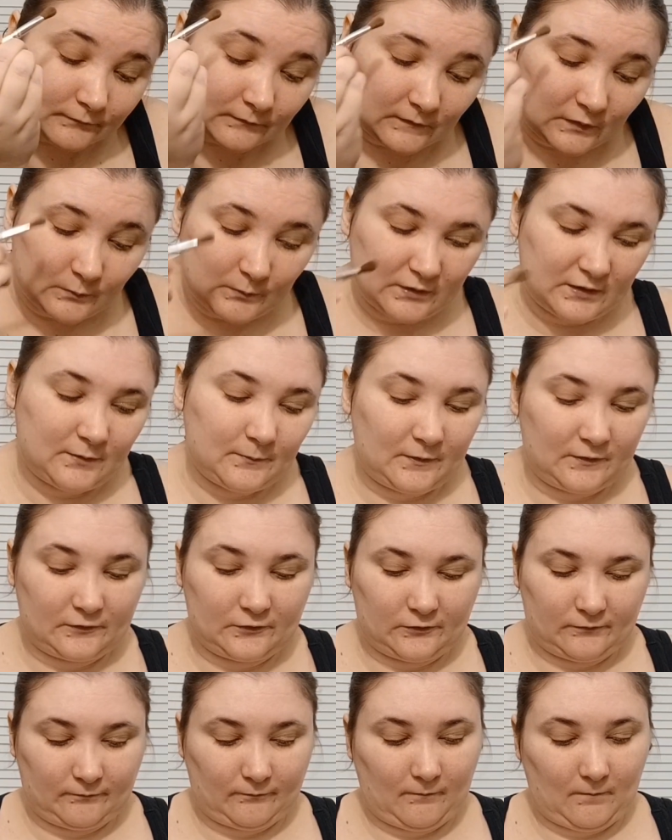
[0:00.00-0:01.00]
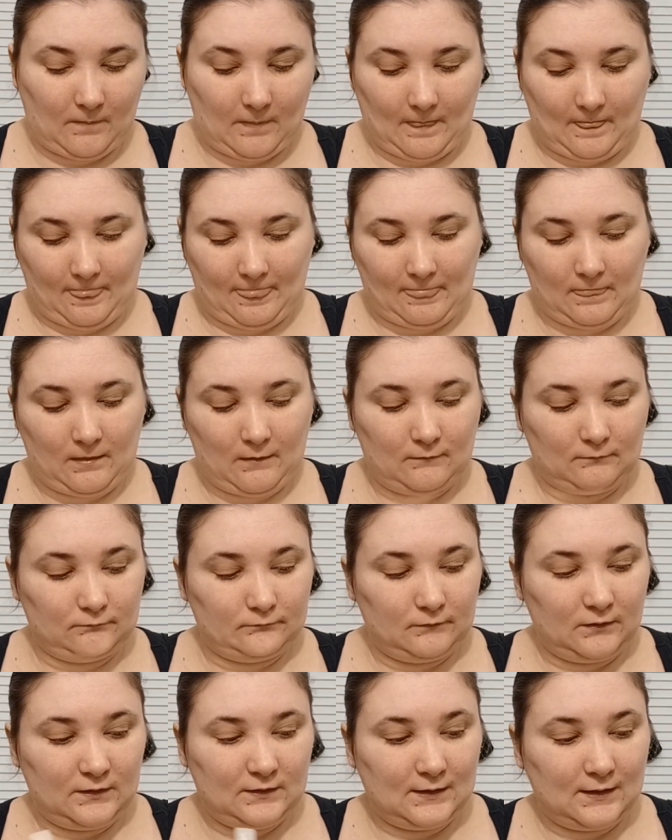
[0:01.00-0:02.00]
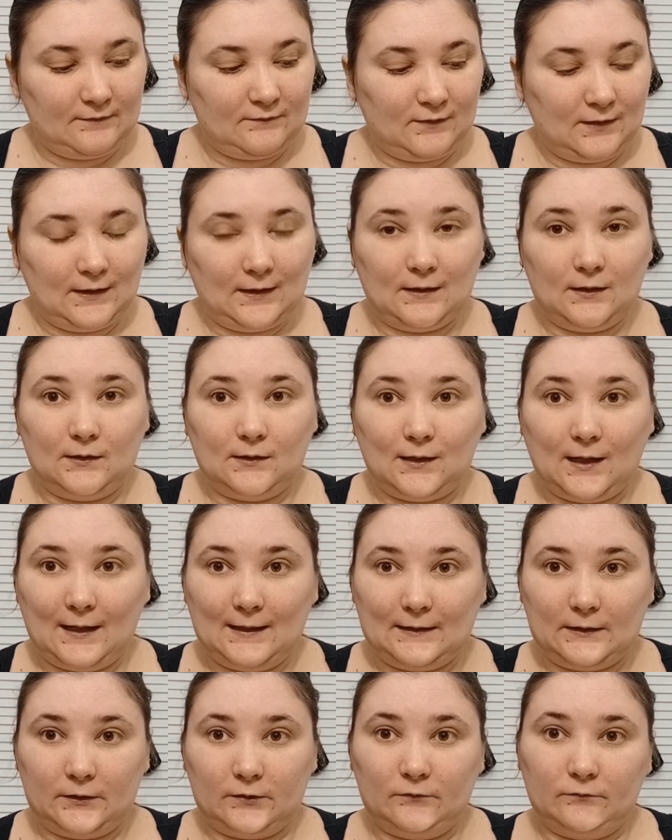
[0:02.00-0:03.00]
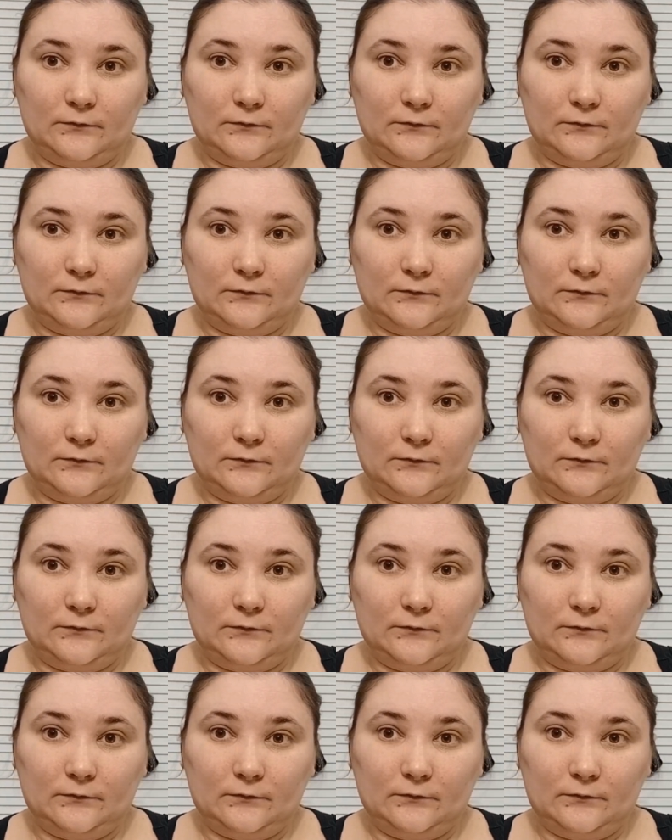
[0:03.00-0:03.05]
Too many shimmers. You should have like a lighter,